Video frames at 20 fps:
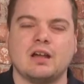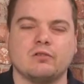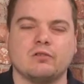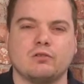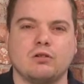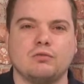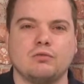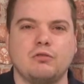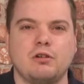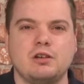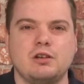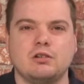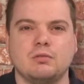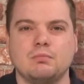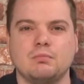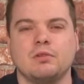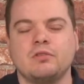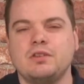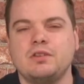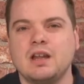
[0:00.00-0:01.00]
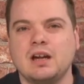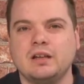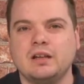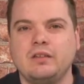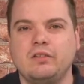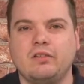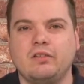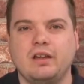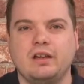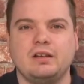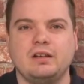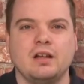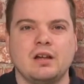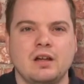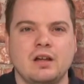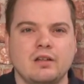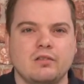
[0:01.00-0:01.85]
That's covering numbers 19